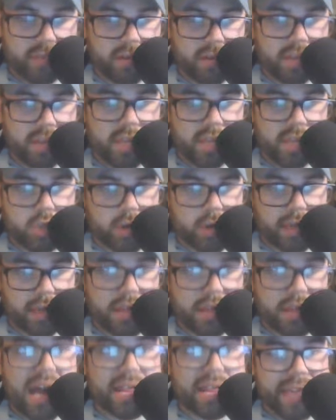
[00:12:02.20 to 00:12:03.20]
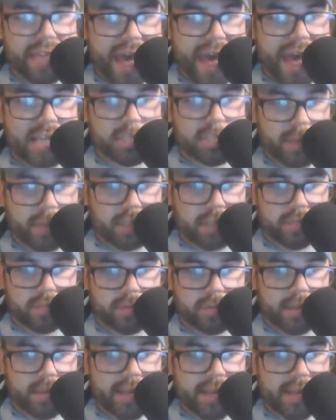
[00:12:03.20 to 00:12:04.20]
really enjoyed a lot of the aspects
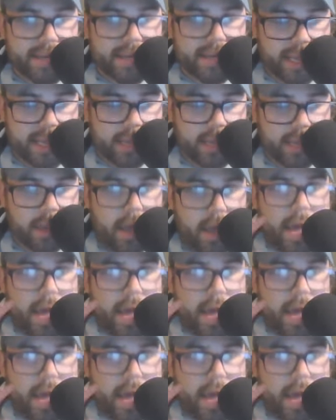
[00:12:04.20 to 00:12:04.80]
of what they did.